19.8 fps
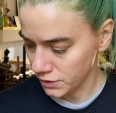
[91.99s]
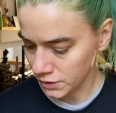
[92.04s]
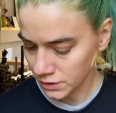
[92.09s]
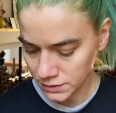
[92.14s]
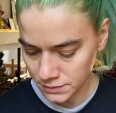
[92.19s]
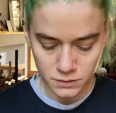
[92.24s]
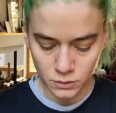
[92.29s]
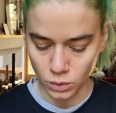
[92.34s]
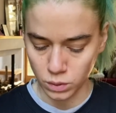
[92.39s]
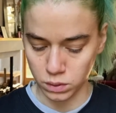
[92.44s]

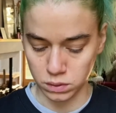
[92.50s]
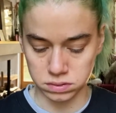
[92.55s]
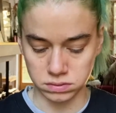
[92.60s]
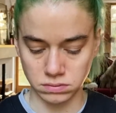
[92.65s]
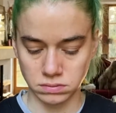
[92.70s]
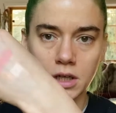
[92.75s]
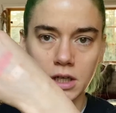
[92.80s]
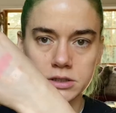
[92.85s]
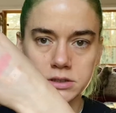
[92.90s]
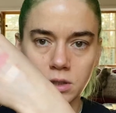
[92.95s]
Ooh,
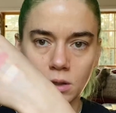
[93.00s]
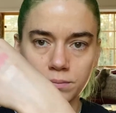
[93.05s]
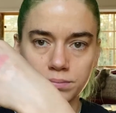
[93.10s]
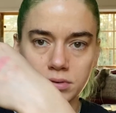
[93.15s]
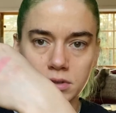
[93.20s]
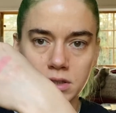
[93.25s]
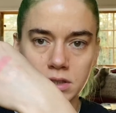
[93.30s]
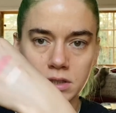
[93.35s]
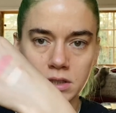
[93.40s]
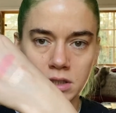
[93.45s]
it's so
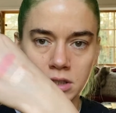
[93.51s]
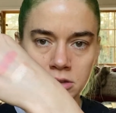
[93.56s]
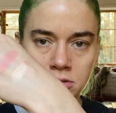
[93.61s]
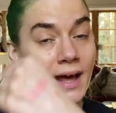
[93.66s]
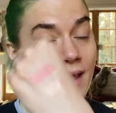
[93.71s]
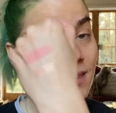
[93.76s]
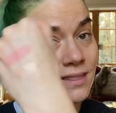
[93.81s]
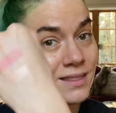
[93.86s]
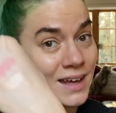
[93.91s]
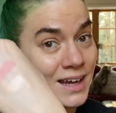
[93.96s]
pretty.
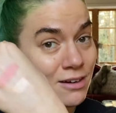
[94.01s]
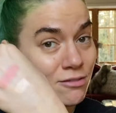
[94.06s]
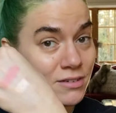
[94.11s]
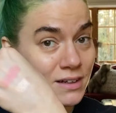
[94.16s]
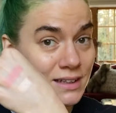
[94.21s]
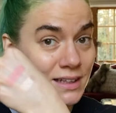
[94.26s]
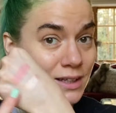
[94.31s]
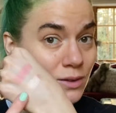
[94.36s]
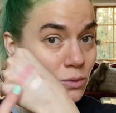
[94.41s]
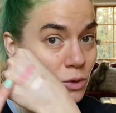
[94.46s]
And they
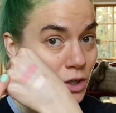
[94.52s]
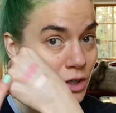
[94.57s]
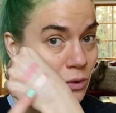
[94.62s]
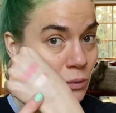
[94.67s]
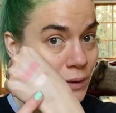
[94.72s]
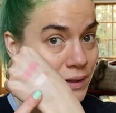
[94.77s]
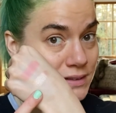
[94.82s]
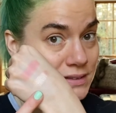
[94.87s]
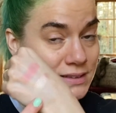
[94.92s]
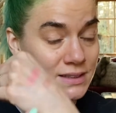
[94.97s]
really work
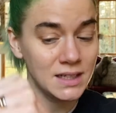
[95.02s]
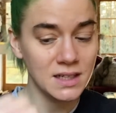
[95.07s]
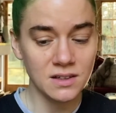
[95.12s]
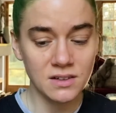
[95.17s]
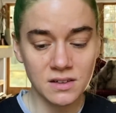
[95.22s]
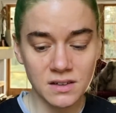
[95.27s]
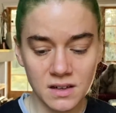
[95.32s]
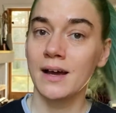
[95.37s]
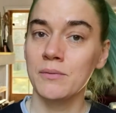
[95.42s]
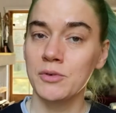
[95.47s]
well together.
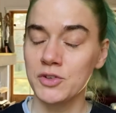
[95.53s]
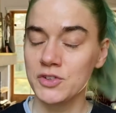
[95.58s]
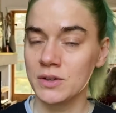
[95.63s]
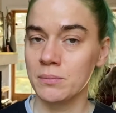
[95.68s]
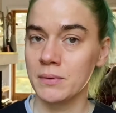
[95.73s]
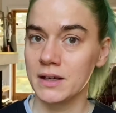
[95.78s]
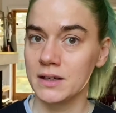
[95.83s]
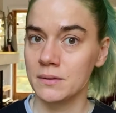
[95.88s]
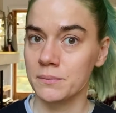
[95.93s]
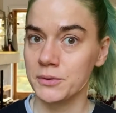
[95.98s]
I'm using
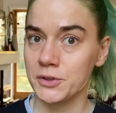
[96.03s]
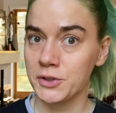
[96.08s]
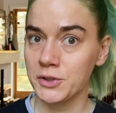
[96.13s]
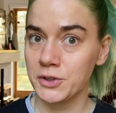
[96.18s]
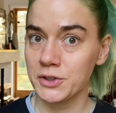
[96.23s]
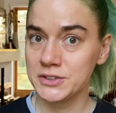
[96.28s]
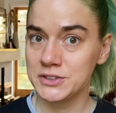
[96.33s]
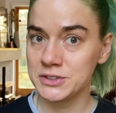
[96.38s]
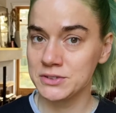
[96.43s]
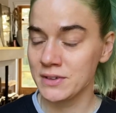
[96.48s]
my
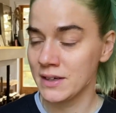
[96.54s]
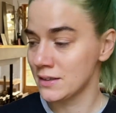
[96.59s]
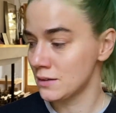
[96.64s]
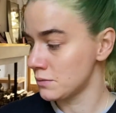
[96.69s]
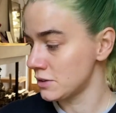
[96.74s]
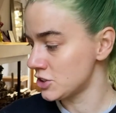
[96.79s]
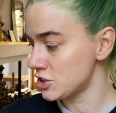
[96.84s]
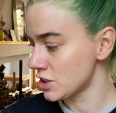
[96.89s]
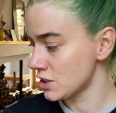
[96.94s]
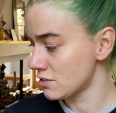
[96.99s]
computer to
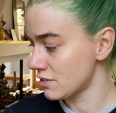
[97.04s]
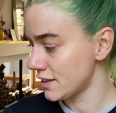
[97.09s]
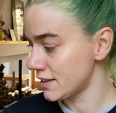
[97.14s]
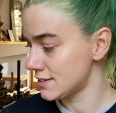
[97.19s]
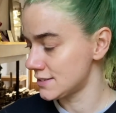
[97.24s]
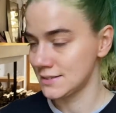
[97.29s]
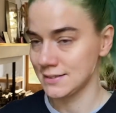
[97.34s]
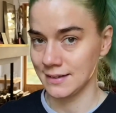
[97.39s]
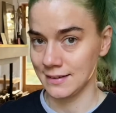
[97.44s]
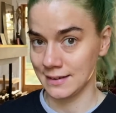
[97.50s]
randomly generate
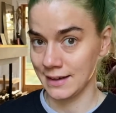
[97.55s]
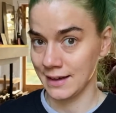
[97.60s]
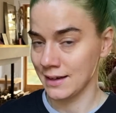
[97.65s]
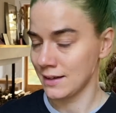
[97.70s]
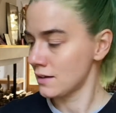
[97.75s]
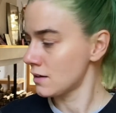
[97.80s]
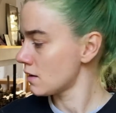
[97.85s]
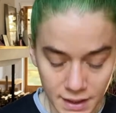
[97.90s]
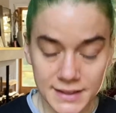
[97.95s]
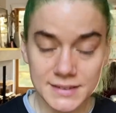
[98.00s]

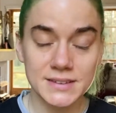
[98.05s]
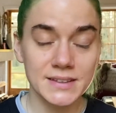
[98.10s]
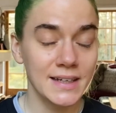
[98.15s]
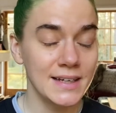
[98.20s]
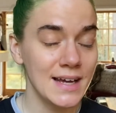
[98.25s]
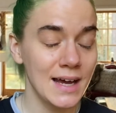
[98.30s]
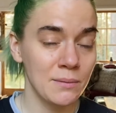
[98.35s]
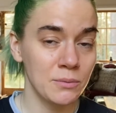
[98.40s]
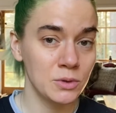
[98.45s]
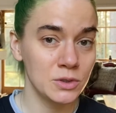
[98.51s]
again. And
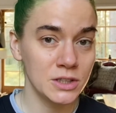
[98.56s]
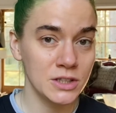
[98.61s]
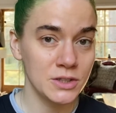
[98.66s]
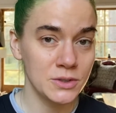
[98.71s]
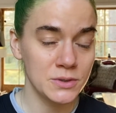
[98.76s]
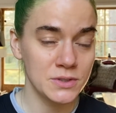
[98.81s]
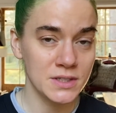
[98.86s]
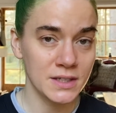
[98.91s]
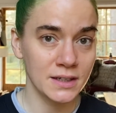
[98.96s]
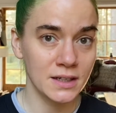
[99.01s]
today I'm only
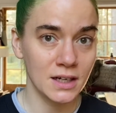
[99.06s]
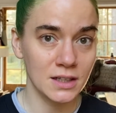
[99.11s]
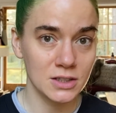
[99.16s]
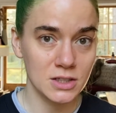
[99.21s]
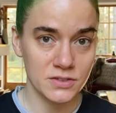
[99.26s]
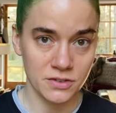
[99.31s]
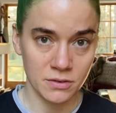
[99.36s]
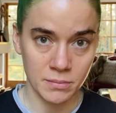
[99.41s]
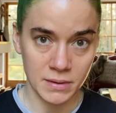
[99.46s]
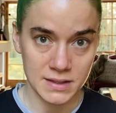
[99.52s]
using
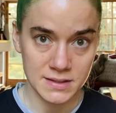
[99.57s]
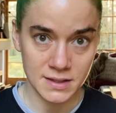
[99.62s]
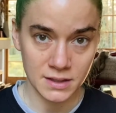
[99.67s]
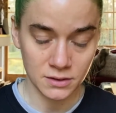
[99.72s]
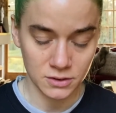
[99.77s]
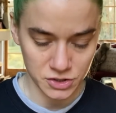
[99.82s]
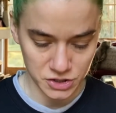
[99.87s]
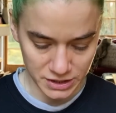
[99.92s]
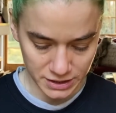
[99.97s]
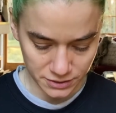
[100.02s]
colors from my
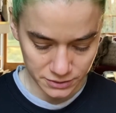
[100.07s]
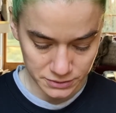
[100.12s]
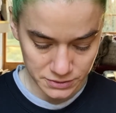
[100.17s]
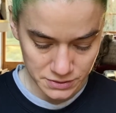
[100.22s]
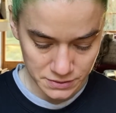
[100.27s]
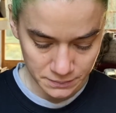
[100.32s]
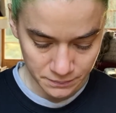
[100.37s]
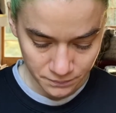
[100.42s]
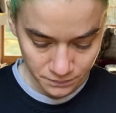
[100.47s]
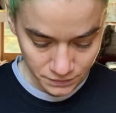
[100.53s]
single
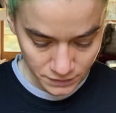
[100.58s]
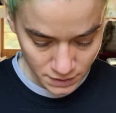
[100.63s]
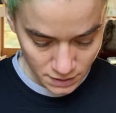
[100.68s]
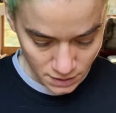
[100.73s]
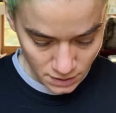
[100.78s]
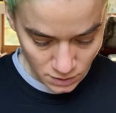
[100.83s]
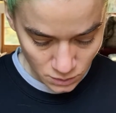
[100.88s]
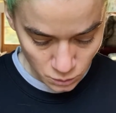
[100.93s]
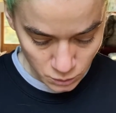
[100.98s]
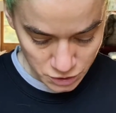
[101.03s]
shadows,
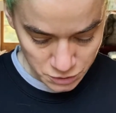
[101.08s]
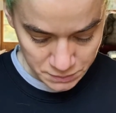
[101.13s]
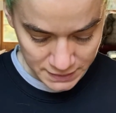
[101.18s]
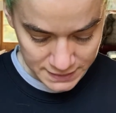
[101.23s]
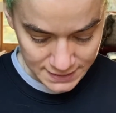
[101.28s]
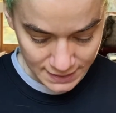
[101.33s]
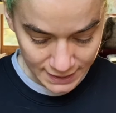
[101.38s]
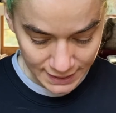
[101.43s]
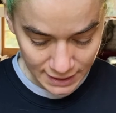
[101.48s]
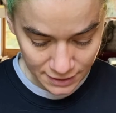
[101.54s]
which
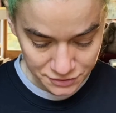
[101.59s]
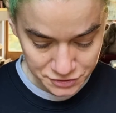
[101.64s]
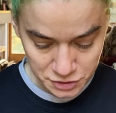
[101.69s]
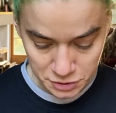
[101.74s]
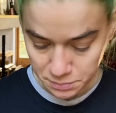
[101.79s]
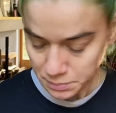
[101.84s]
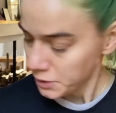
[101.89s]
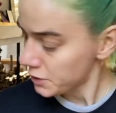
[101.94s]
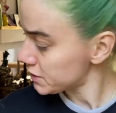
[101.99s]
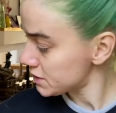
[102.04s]
means I have to
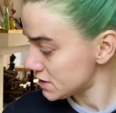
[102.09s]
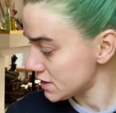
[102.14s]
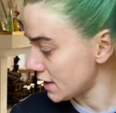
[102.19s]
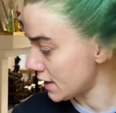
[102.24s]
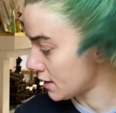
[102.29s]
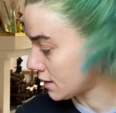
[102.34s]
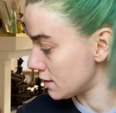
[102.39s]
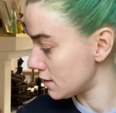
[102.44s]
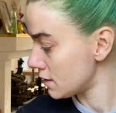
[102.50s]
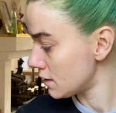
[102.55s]
put
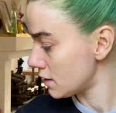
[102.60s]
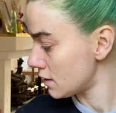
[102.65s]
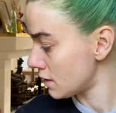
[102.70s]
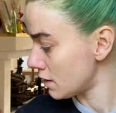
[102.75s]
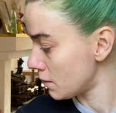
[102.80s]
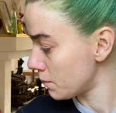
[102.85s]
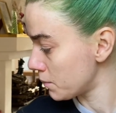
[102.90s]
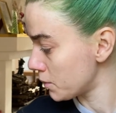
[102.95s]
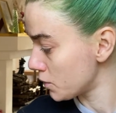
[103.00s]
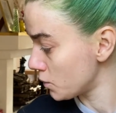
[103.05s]
in
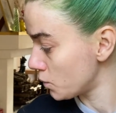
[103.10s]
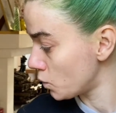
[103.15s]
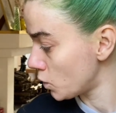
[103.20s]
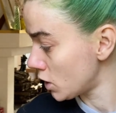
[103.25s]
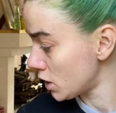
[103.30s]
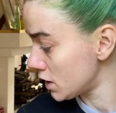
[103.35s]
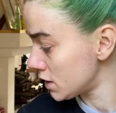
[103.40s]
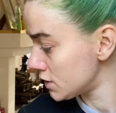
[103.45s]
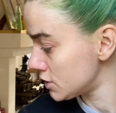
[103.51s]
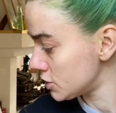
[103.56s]
number
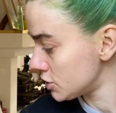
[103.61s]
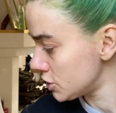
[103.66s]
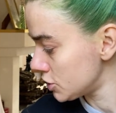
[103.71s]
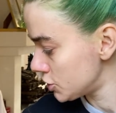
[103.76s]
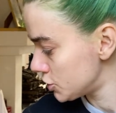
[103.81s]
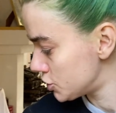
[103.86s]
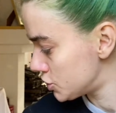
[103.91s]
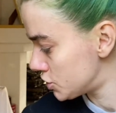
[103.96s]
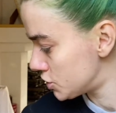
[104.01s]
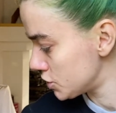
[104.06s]
1
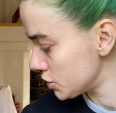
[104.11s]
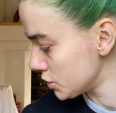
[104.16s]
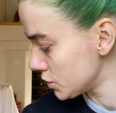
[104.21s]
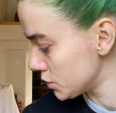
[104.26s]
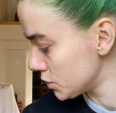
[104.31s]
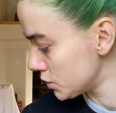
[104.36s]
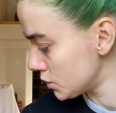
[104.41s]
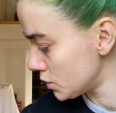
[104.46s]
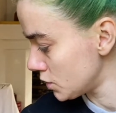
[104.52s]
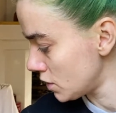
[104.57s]

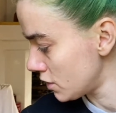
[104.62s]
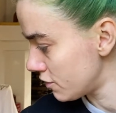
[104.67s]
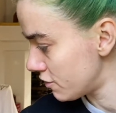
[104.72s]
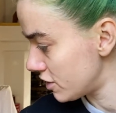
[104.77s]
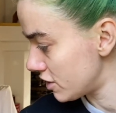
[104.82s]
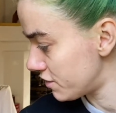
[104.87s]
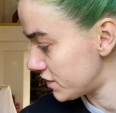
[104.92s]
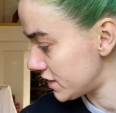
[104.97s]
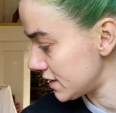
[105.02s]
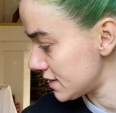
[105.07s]
to
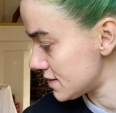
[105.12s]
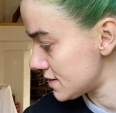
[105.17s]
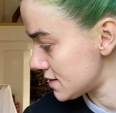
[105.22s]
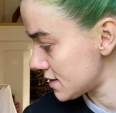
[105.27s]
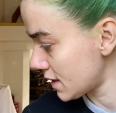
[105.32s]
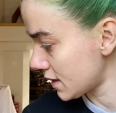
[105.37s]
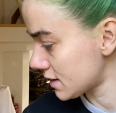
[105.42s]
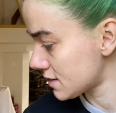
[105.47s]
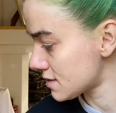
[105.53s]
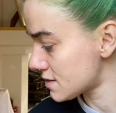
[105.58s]

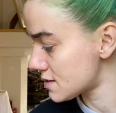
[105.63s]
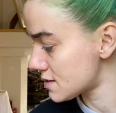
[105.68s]
56.